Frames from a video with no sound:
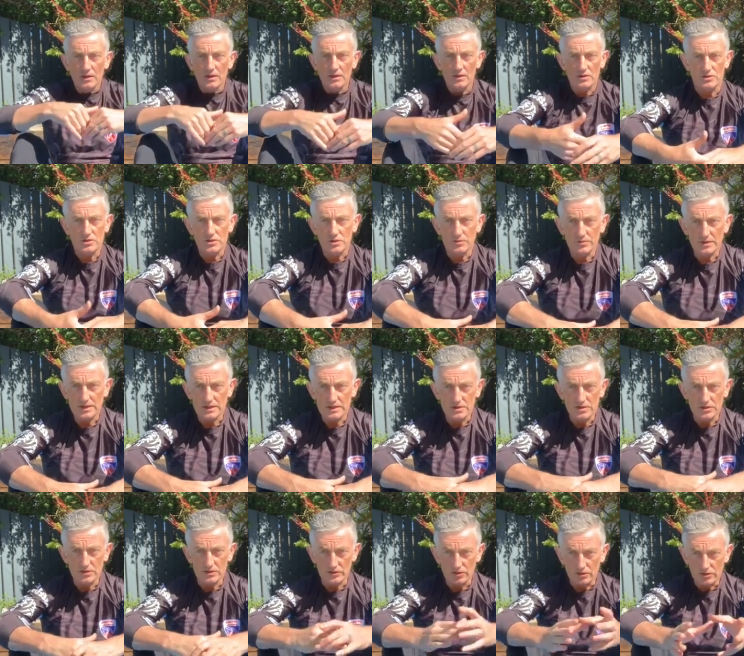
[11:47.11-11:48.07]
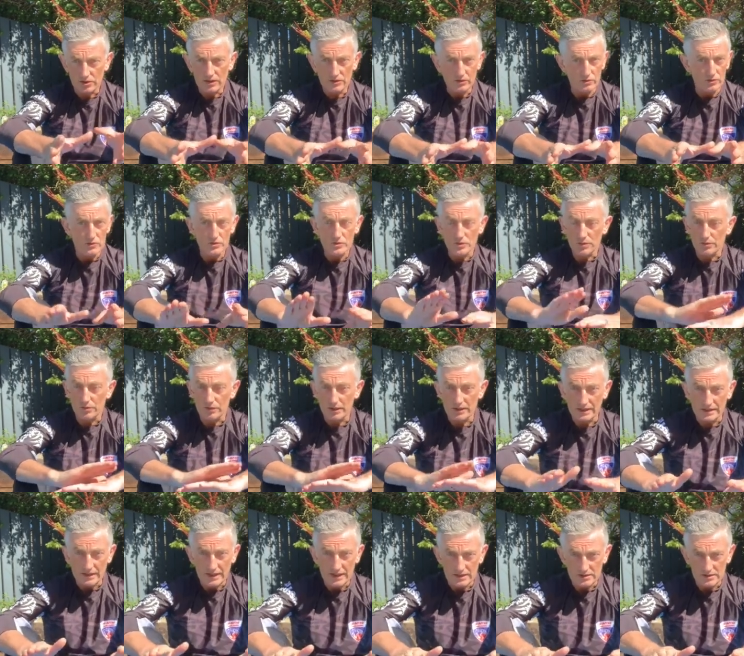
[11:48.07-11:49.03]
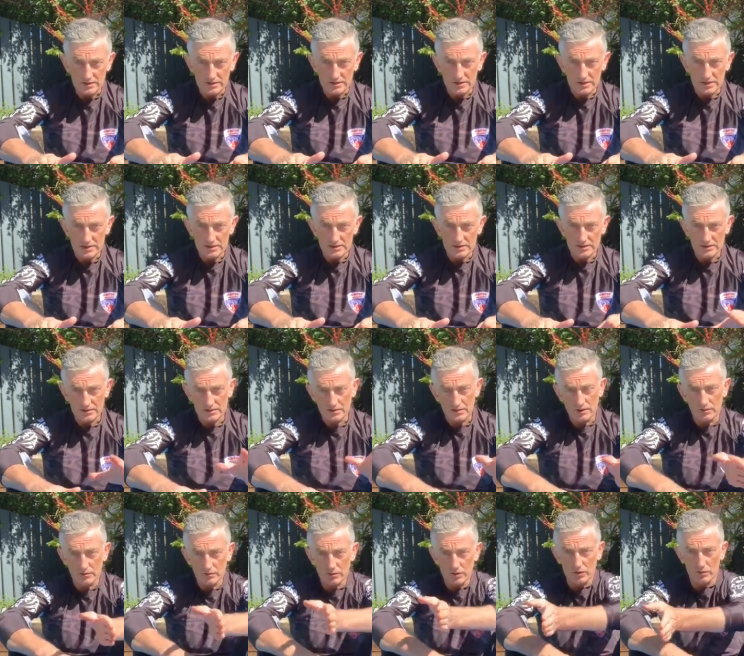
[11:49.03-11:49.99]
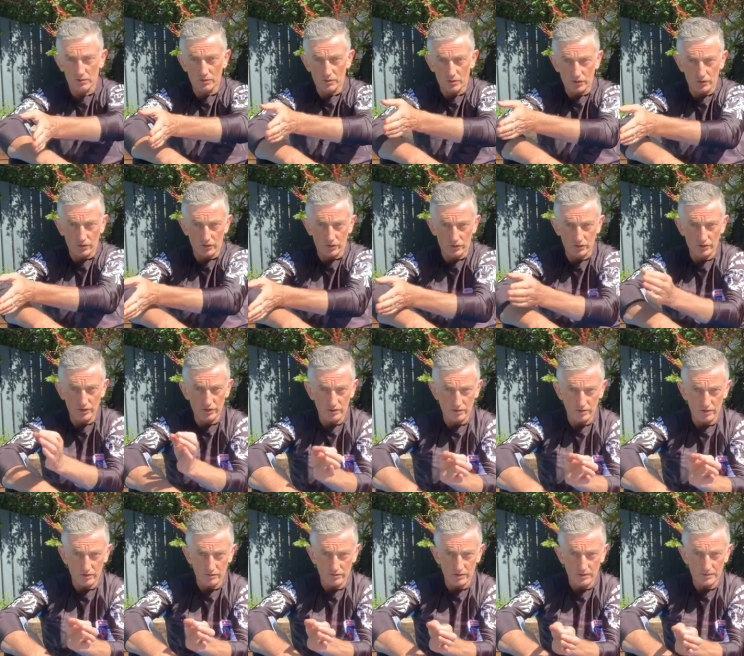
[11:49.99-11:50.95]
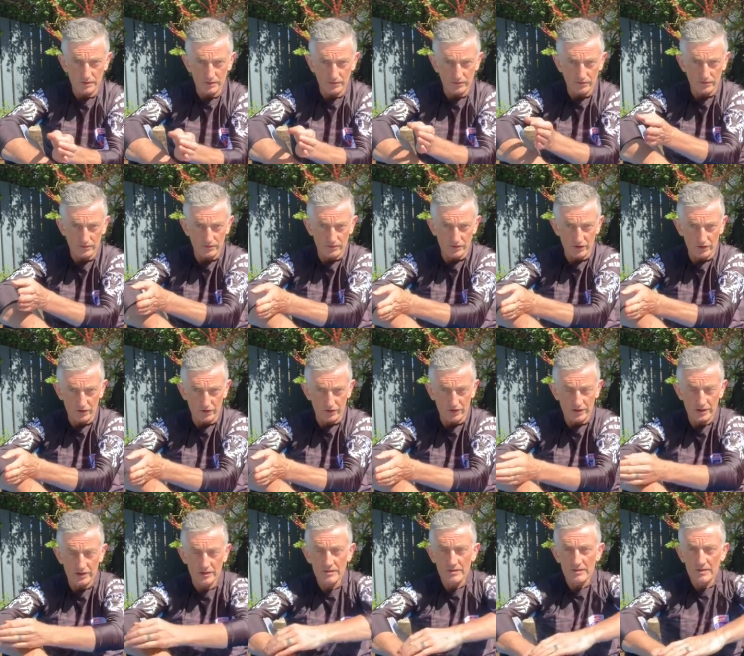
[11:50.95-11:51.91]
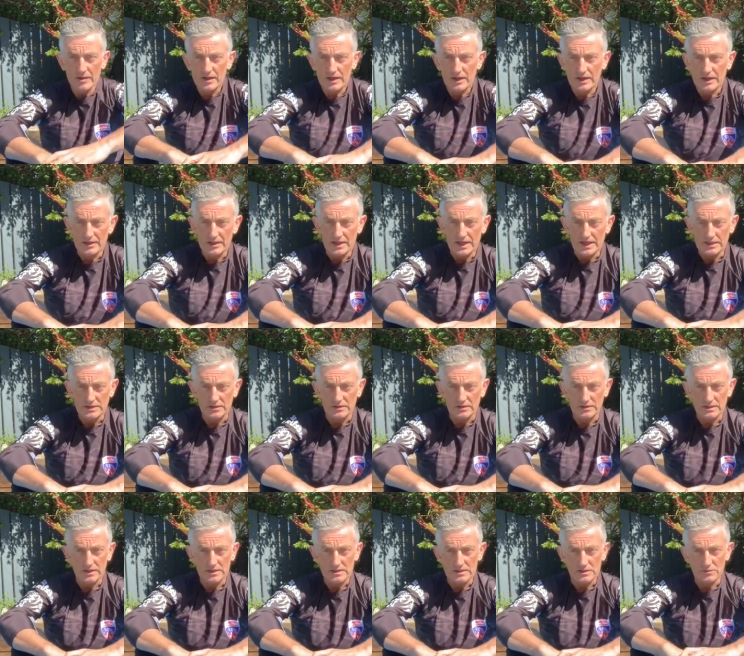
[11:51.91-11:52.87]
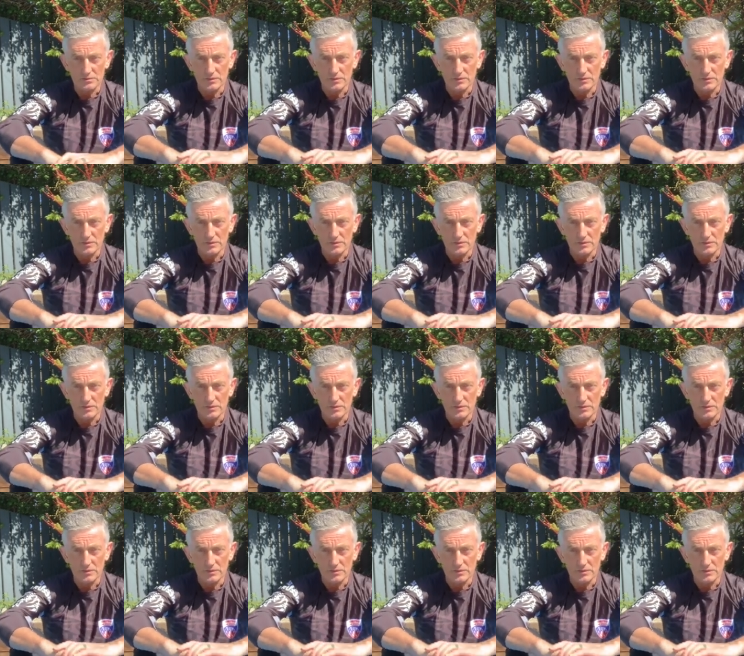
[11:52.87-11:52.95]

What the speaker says: there's some things you can do. That those are brilliant exercises, and I'll go through a wee bit further in the exercises.